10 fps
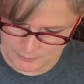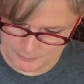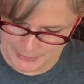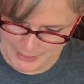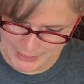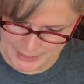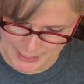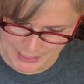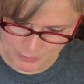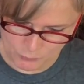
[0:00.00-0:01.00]
bad,
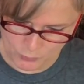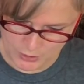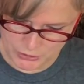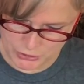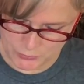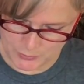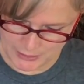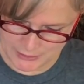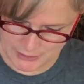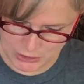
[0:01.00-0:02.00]
I watch you and I
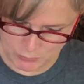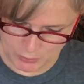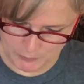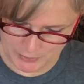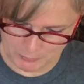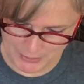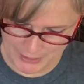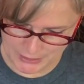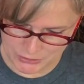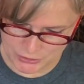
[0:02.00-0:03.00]
see you opening
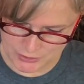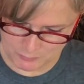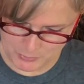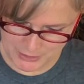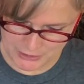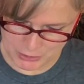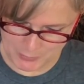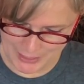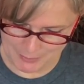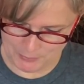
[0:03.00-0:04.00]
packages and being so
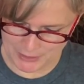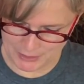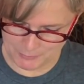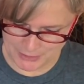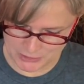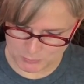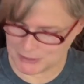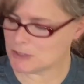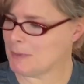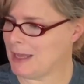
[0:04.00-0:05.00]
happy and it makes me
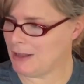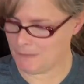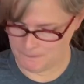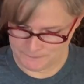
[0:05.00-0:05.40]
smile.